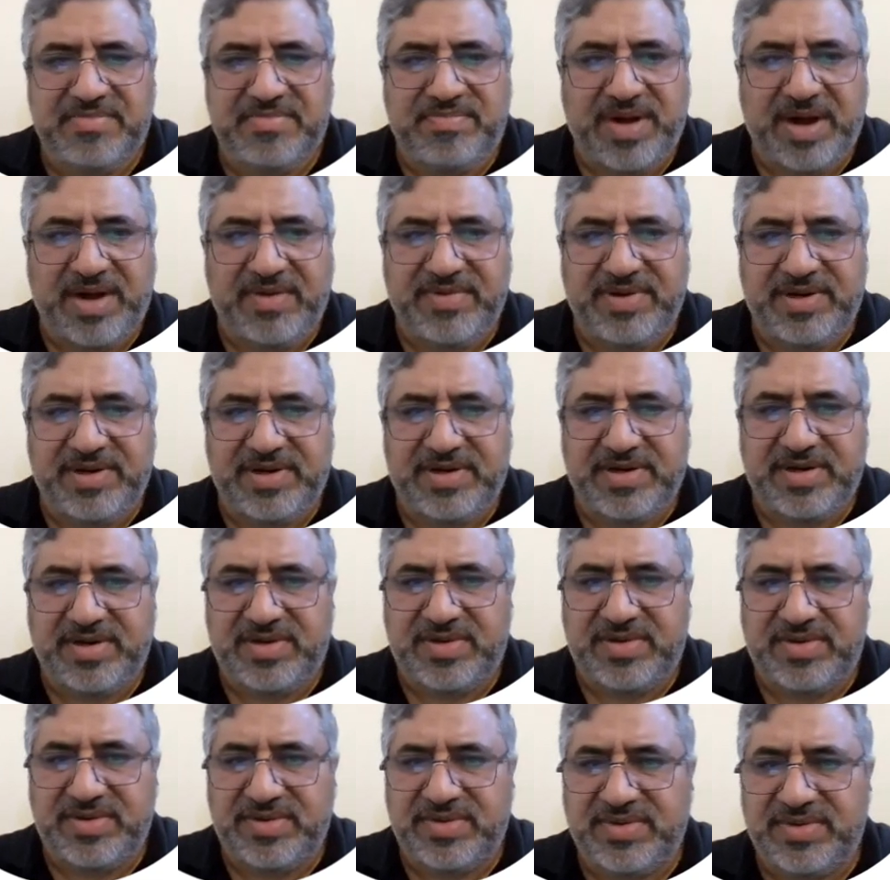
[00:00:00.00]
power
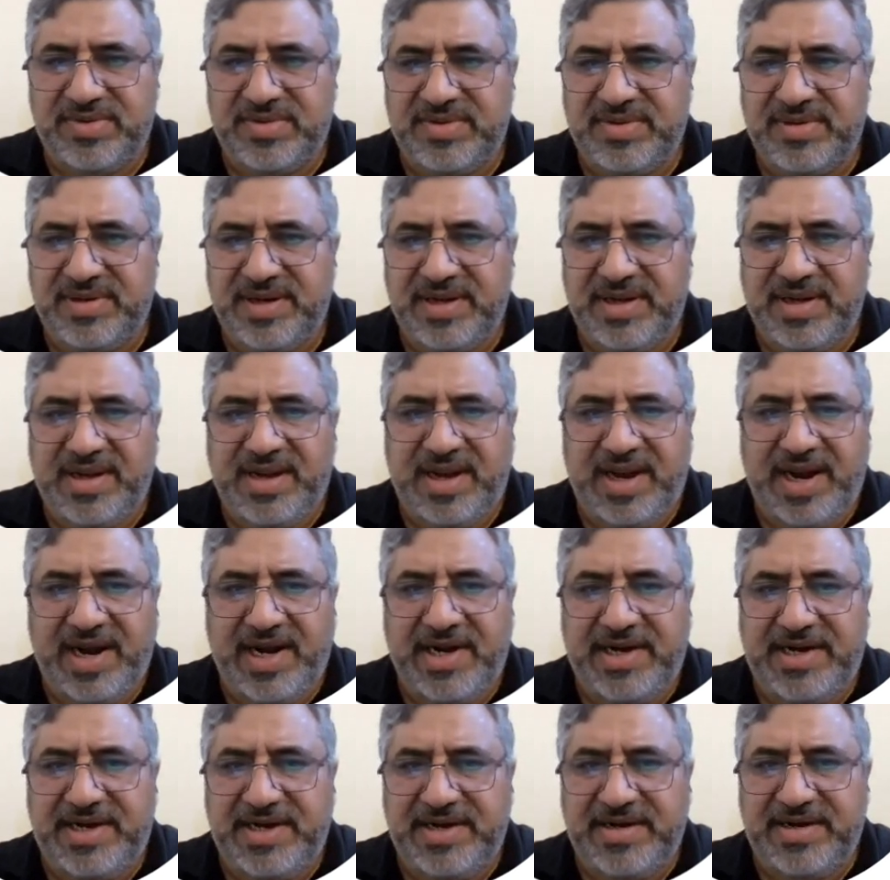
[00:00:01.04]
control,
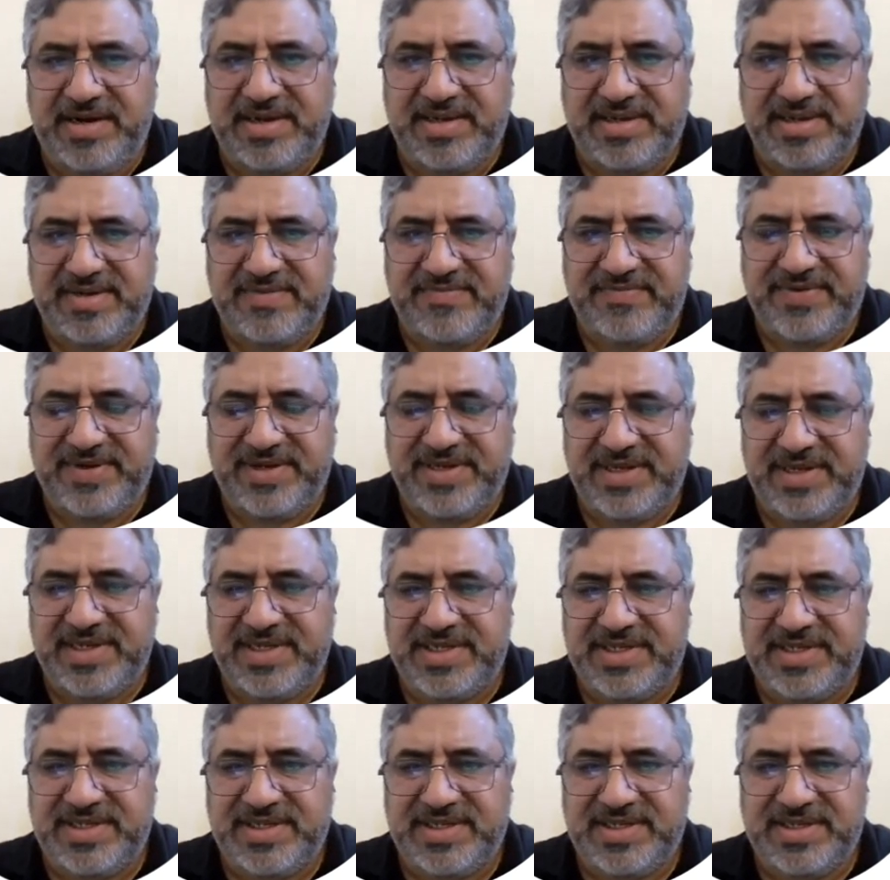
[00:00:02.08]
antenna
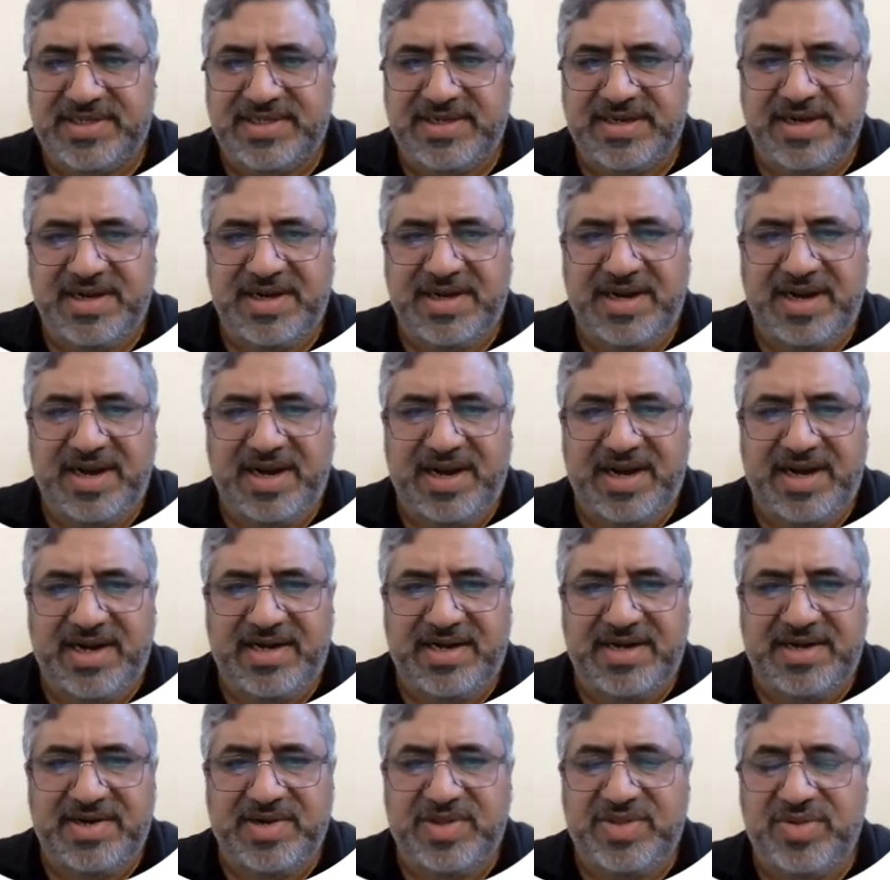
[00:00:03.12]
configuration,
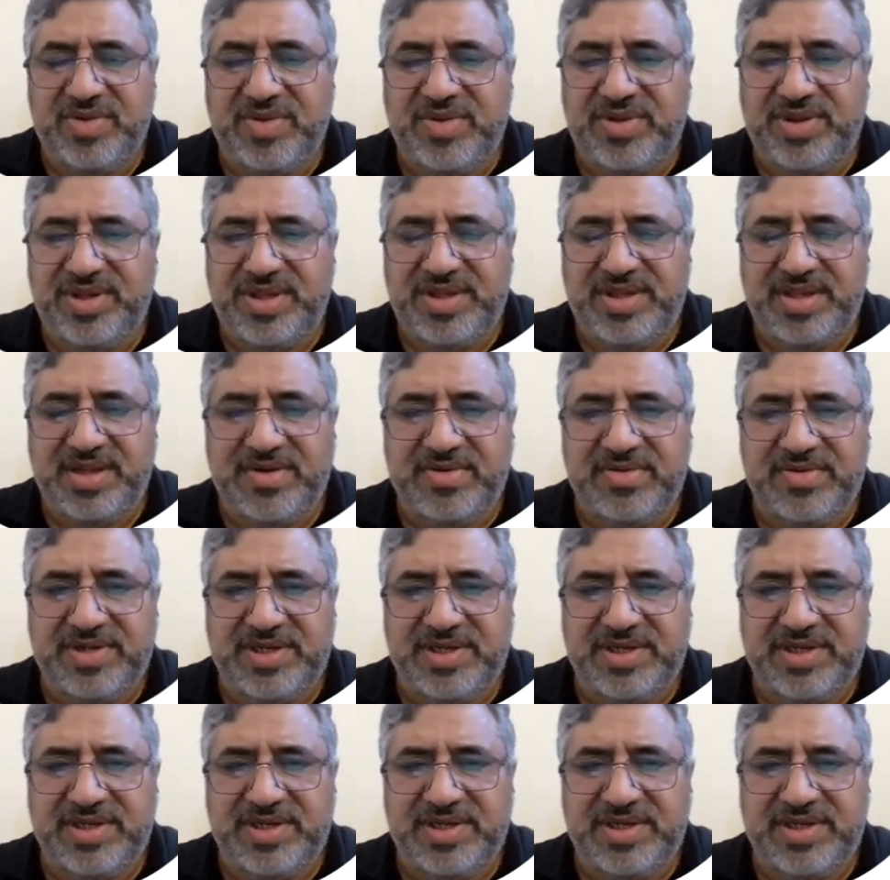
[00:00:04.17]
and resources